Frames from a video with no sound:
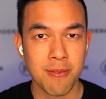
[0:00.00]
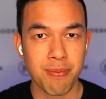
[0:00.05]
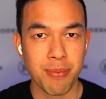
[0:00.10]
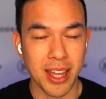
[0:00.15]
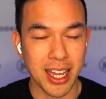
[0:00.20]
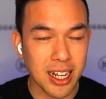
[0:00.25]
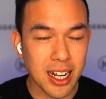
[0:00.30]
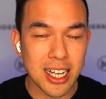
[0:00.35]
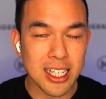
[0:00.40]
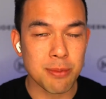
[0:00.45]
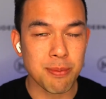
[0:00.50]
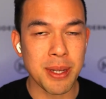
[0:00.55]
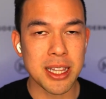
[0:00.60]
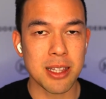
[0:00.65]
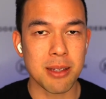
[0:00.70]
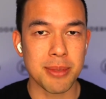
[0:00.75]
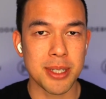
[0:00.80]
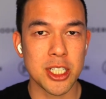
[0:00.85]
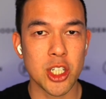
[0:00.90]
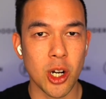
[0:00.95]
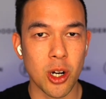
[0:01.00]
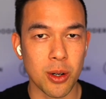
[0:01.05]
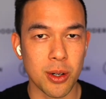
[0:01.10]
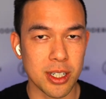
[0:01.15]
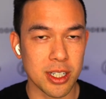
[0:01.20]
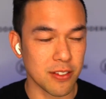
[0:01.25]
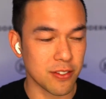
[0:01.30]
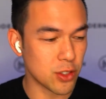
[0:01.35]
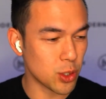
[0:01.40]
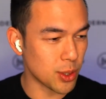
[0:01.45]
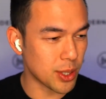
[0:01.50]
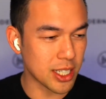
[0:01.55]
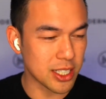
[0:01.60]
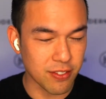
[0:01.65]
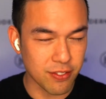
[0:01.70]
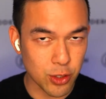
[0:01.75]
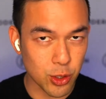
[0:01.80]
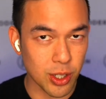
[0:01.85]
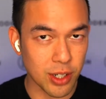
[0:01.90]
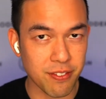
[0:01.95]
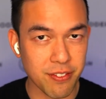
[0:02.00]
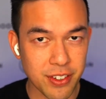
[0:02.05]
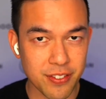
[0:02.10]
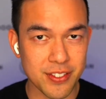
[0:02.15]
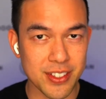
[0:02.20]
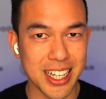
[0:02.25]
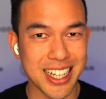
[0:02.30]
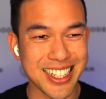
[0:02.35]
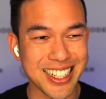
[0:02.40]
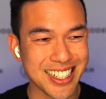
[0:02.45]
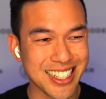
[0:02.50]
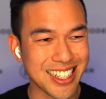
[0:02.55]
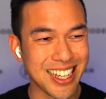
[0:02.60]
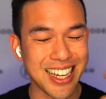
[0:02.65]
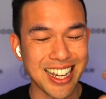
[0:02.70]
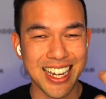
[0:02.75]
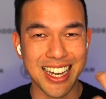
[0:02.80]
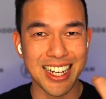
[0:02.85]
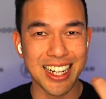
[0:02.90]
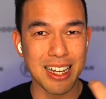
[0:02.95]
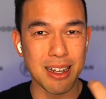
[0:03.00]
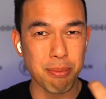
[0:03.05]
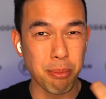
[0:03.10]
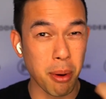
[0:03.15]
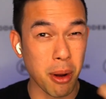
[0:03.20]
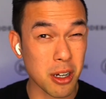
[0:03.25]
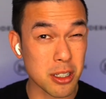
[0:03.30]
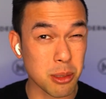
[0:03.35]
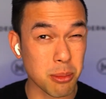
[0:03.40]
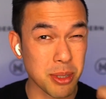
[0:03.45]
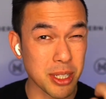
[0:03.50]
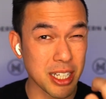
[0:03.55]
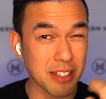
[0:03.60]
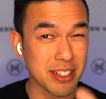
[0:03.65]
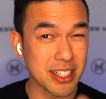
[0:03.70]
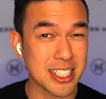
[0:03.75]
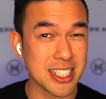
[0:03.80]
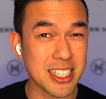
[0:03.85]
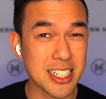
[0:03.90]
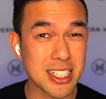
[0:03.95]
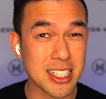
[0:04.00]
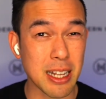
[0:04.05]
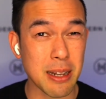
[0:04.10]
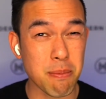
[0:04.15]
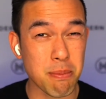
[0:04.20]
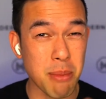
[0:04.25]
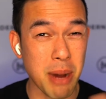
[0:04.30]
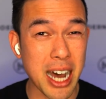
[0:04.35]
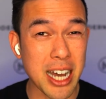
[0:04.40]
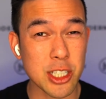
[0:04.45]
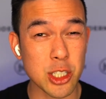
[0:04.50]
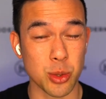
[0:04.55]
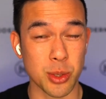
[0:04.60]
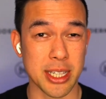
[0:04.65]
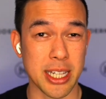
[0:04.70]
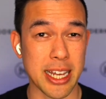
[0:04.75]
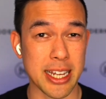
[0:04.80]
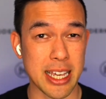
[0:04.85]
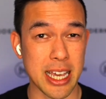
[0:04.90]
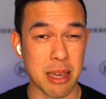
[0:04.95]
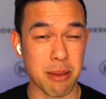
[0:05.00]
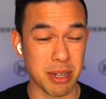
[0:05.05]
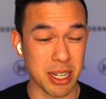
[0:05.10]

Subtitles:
Like I spent the majority of 2014, 15, and possibly even 16 mastering that game.